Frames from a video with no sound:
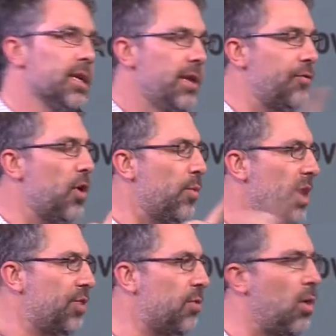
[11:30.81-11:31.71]
If you
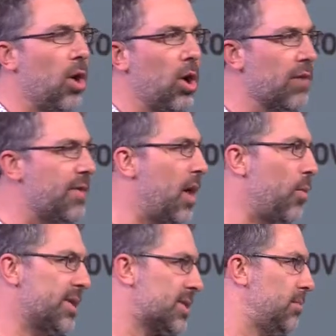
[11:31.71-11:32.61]
read through all of that
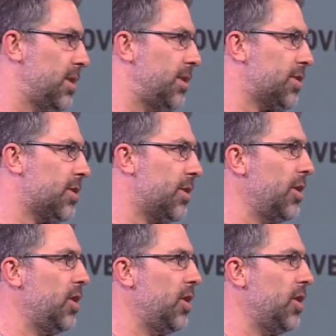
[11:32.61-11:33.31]
wisdom literature,